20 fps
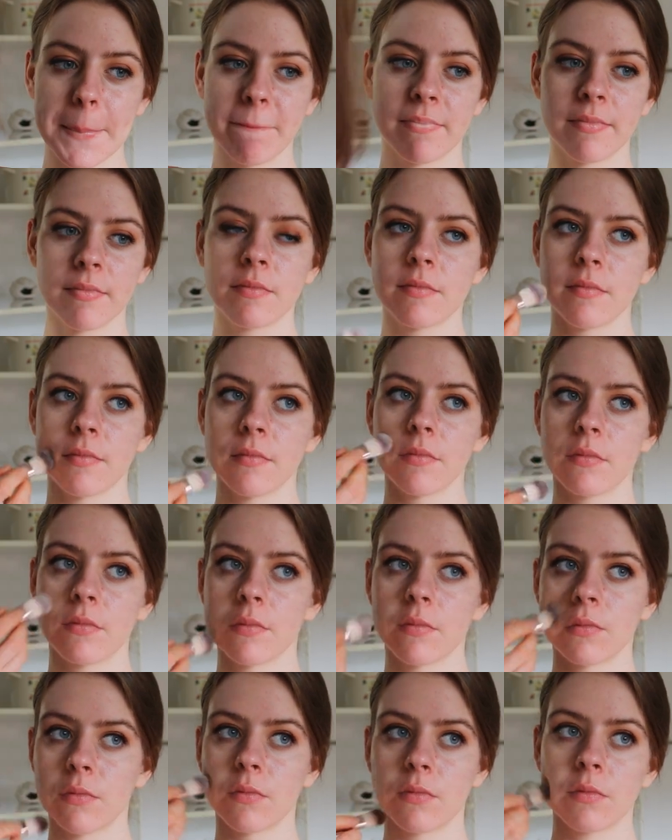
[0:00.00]

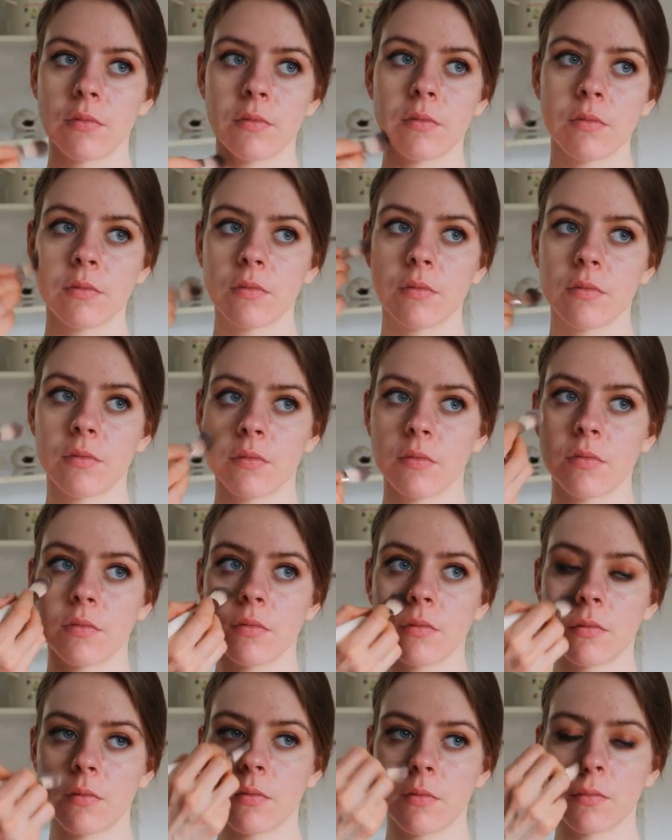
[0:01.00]

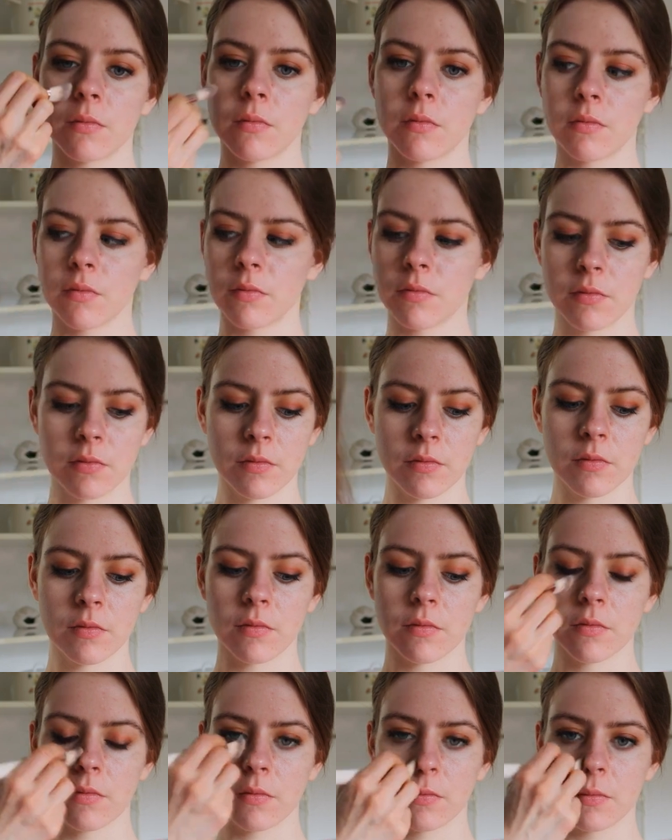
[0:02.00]

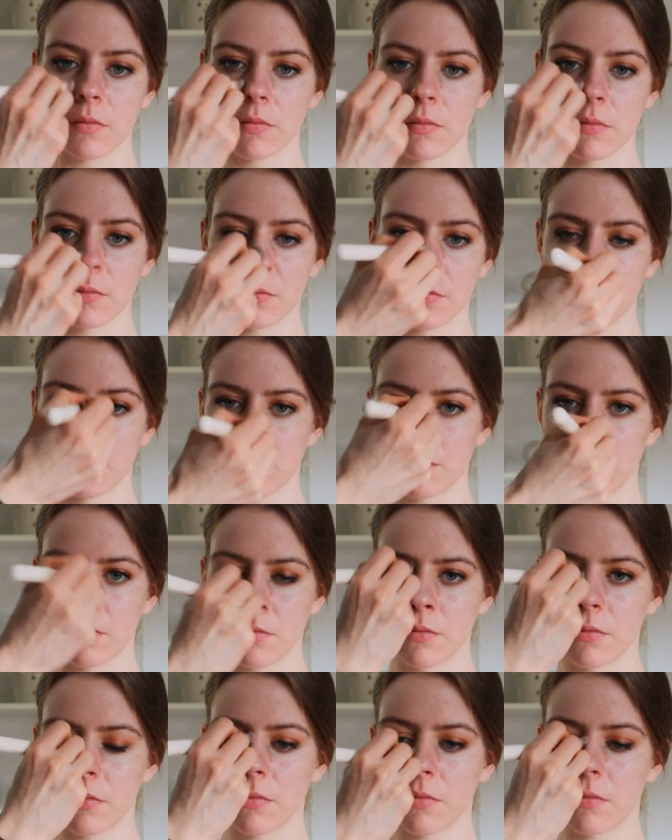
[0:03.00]

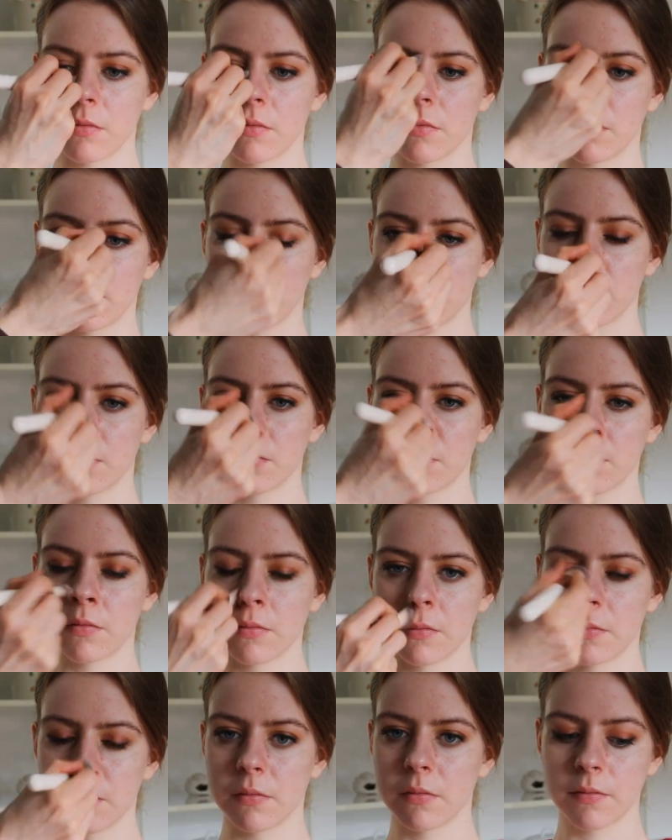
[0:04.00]

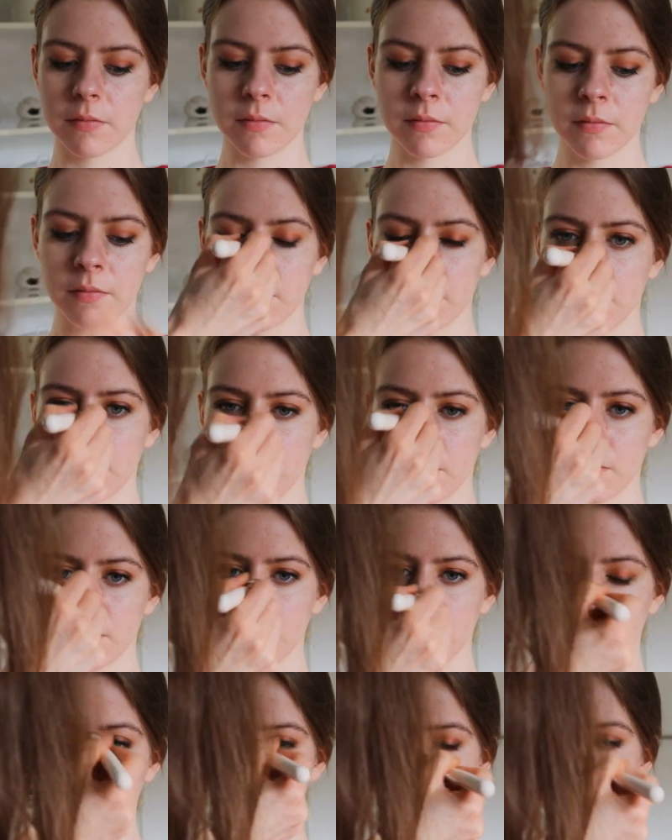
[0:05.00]

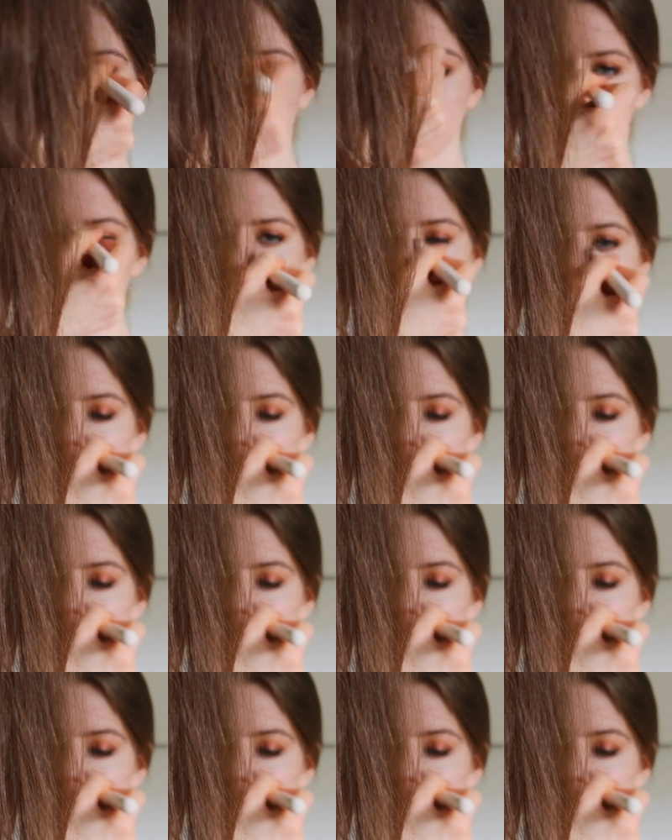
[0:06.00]
(no one is talking)